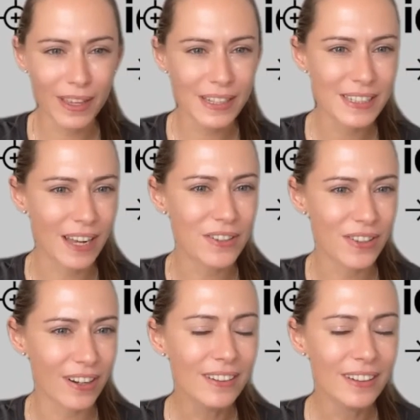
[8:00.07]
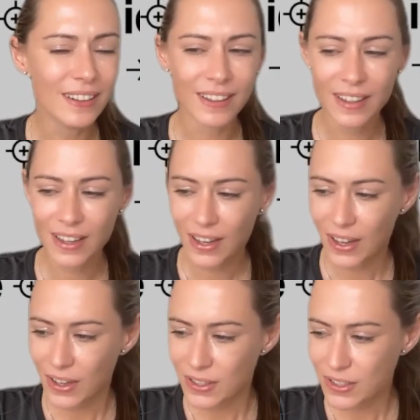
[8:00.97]
Thanks, Sandra.
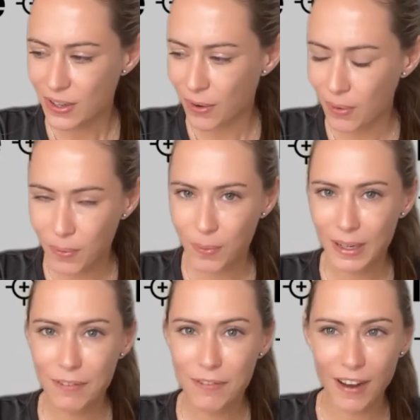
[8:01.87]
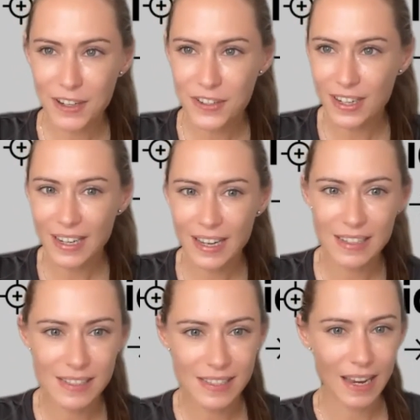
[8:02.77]
So, Wiki Factory
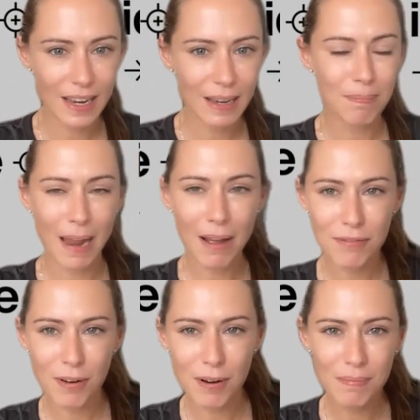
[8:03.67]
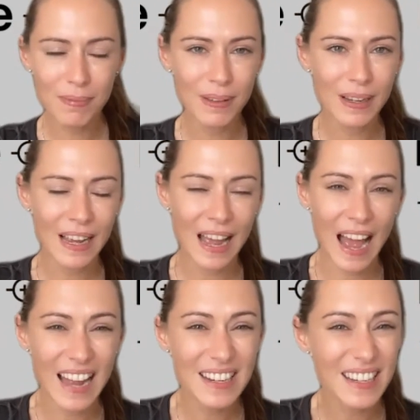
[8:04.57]
is a platform
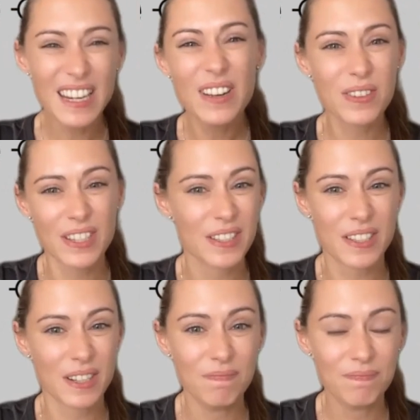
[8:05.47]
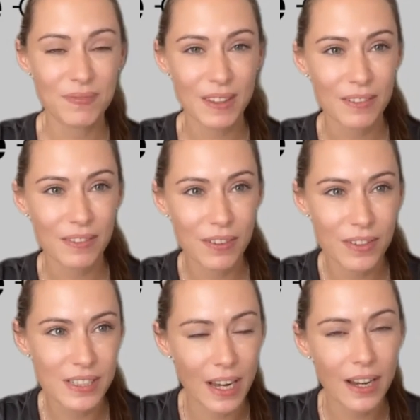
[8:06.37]
and an ecosystem for
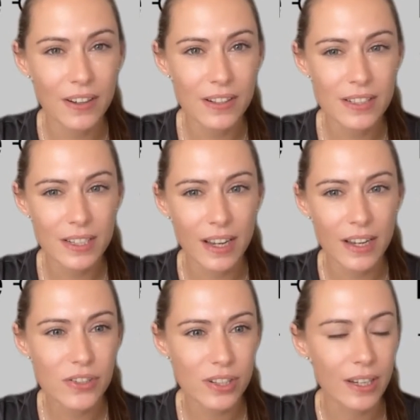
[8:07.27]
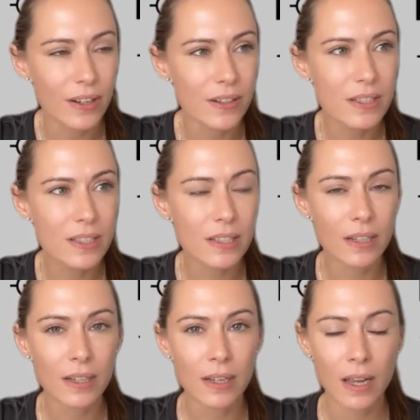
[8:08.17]
designers and engineers,
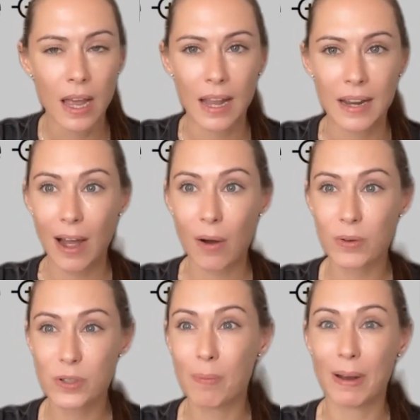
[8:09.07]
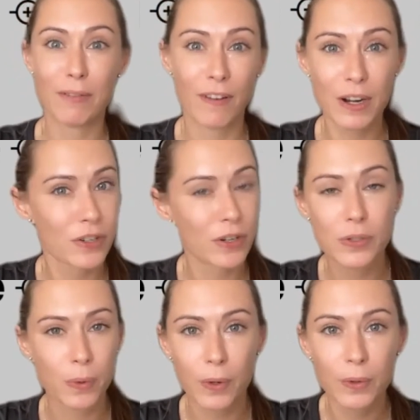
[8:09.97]
and now also
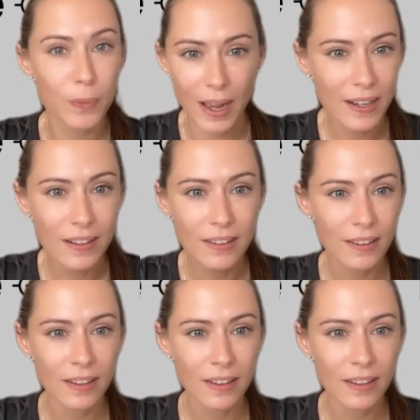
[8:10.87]
manufacturers worldwide